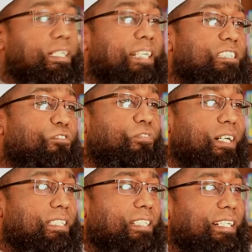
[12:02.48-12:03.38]
As a
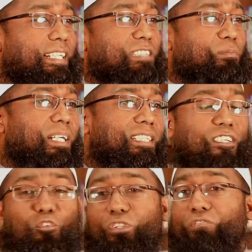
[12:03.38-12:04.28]
father, as a
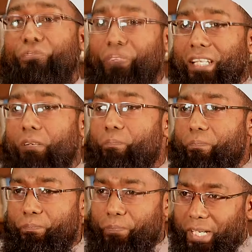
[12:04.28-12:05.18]
mother, we feel
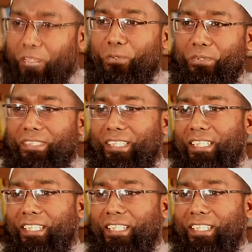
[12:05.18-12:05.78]
proud